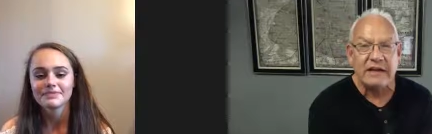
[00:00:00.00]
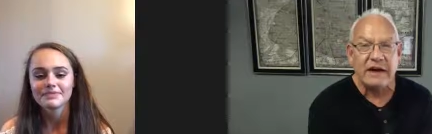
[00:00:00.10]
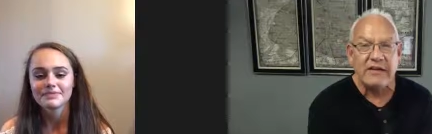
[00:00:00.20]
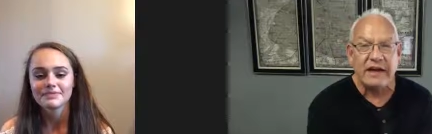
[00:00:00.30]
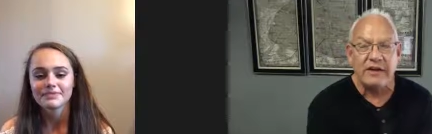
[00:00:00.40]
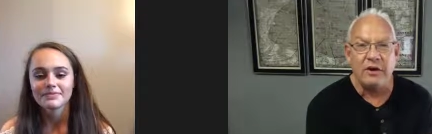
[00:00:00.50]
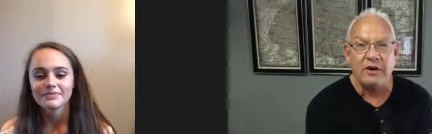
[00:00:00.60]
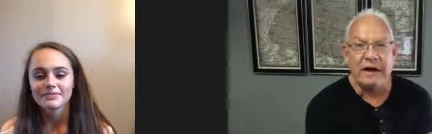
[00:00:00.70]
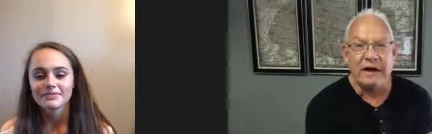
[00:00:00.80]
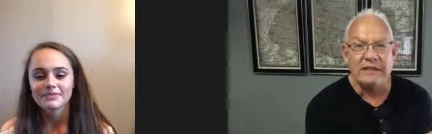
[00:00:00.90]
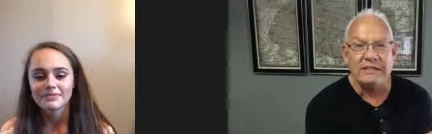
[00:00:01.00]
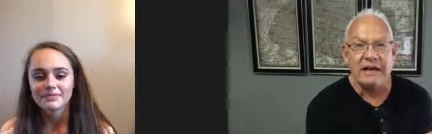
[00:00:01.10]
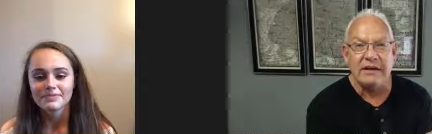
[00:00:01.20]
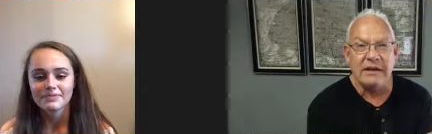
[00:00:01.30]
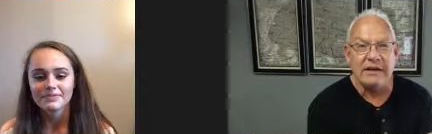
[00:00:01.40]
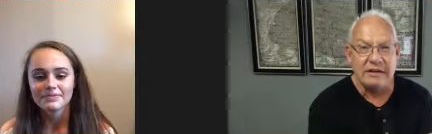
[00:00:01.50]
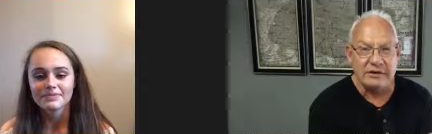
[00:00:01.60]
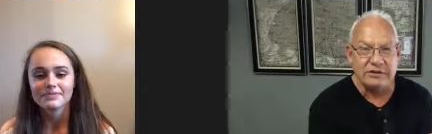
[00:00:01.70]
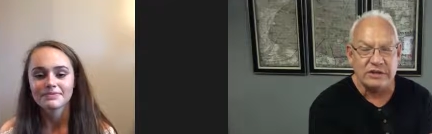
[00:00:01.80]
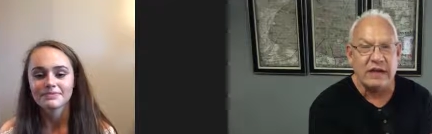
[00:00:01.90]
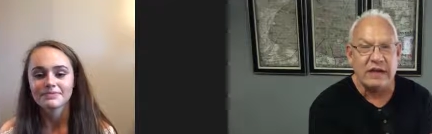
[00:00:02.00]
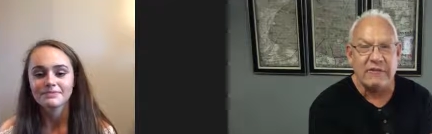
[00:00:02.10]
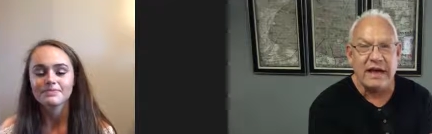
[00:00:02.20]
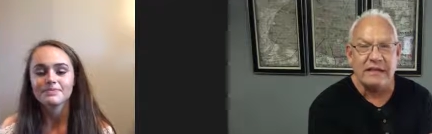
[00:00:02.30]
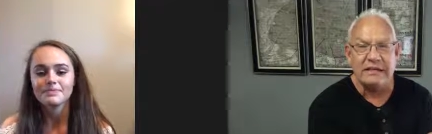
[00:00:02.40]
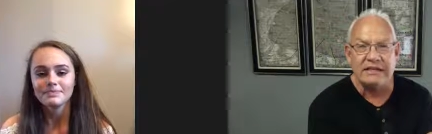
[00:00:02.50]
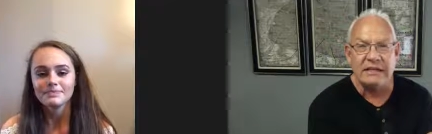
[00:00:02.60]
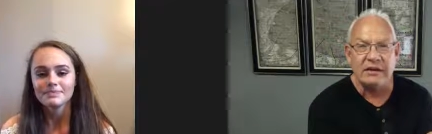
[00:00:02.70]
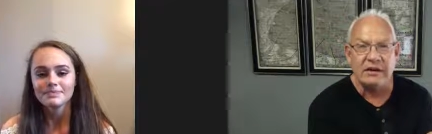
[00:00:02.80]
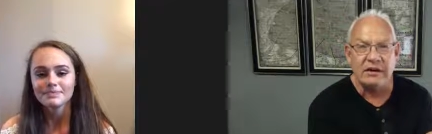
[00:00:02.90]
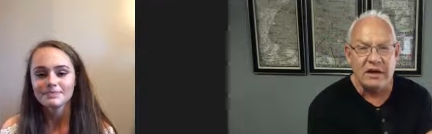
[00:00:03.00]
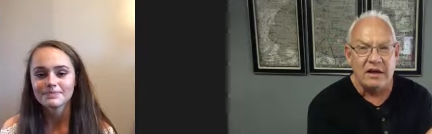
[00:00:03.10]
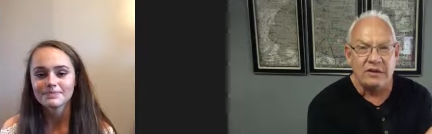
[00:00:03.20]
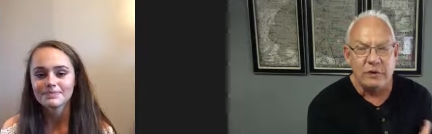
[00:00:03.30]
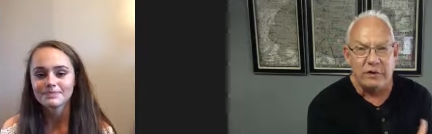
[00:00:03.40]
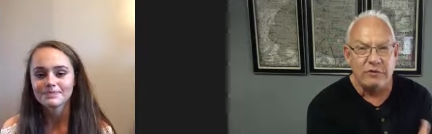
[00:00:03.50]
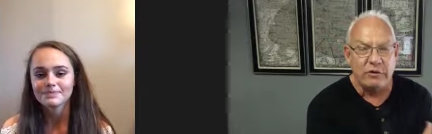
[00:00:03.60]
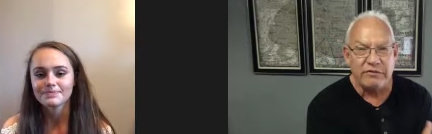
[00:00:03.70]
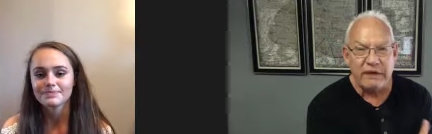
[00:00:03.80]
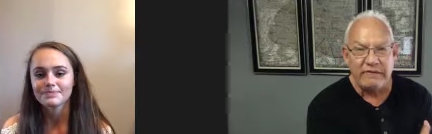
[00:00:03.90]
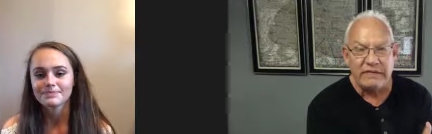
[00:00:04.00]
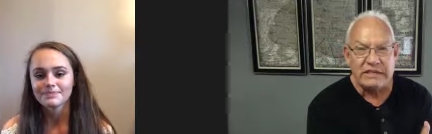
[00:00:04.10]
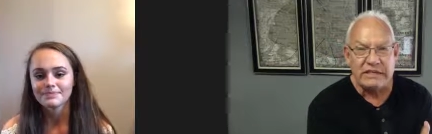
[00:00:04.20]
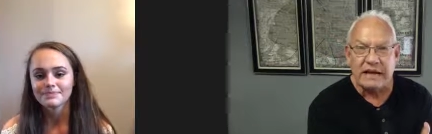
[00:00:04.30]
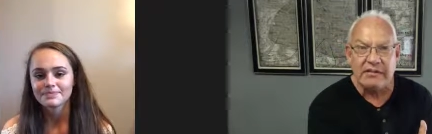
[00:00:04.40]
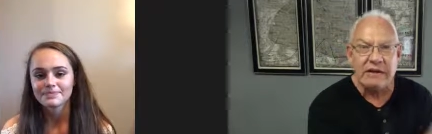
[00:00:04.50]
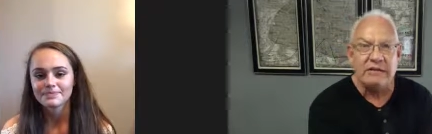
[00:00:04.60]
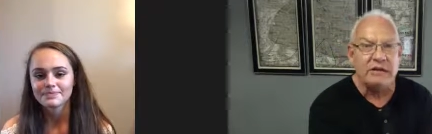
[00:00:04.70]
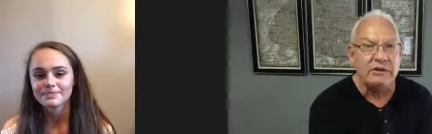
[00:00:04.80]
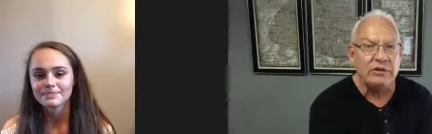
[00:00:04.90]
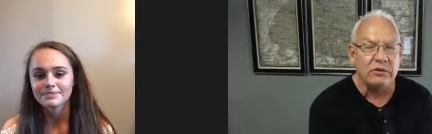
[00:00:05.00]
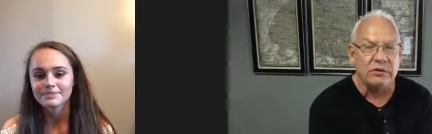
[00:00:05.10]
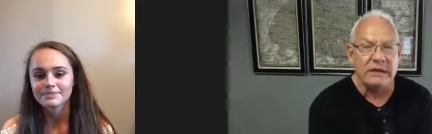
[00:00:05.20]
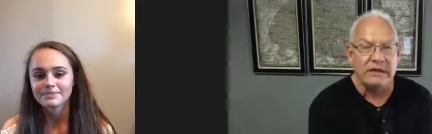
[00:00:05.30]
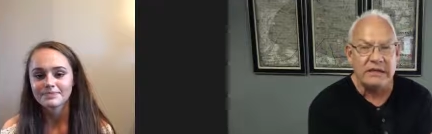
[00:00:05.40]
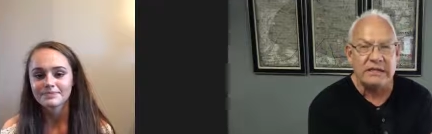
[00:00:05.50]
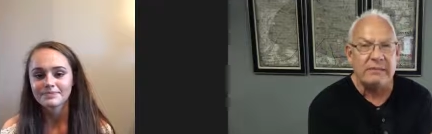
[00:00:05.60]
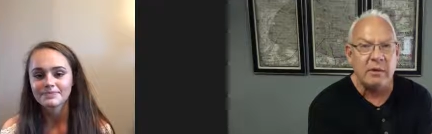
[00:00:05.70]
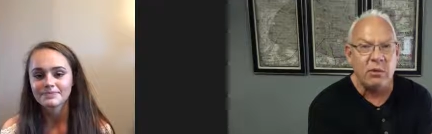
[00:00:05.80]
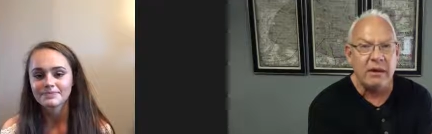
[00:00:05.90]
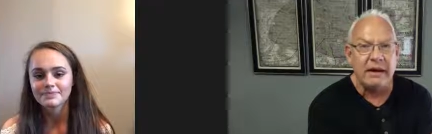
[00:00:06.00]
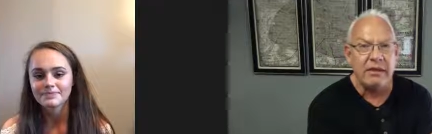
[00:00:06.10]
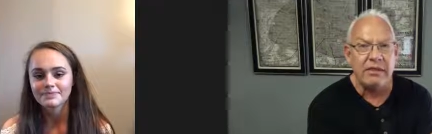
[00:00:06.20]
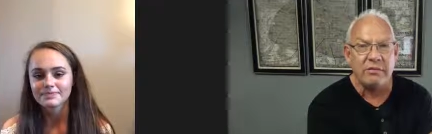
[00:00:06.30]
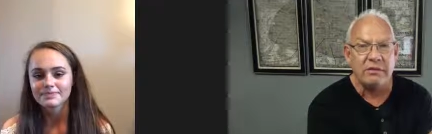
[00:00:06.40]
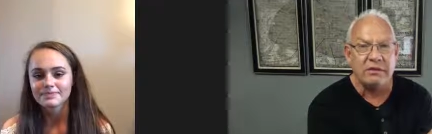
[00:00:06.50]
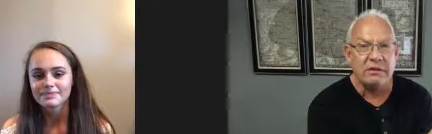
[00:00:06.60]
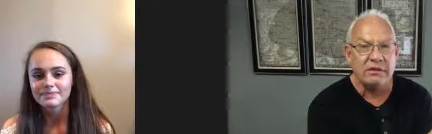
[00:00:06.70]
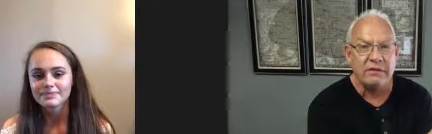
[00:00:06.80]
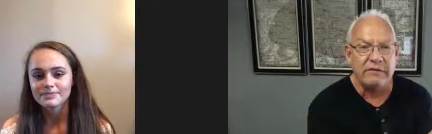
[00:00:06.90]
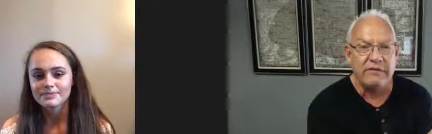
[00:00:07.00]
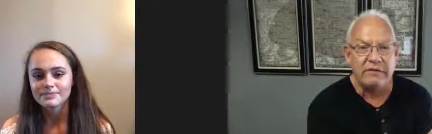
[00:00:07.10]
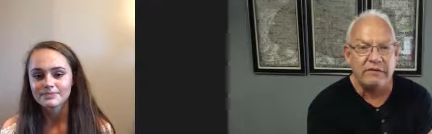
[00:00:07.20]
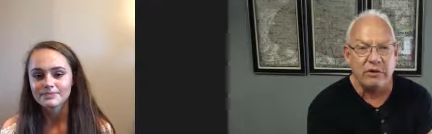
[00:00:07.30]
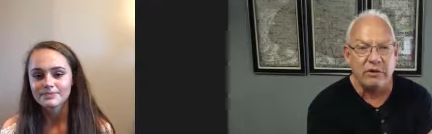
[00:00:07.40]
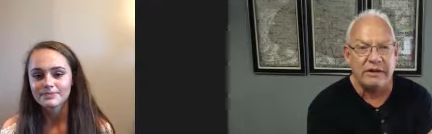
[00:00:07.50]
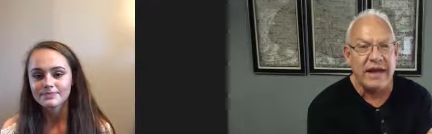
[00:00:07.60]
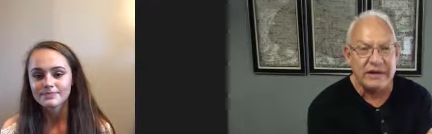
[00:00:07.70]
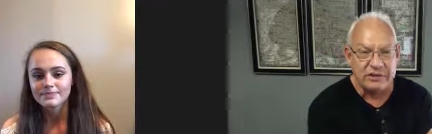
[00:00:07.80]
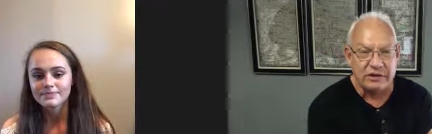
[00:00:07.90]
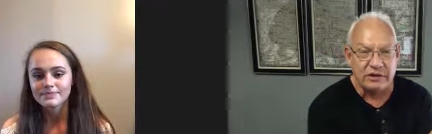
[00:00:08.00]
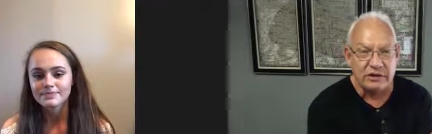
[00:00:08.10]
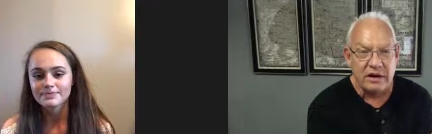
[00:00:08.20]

Speaker 1: thing on that note, I can say that there's a lot of athletes that are 24, 5, and 6. I think the girl that the team that won it uh, was a 35 year old catcher.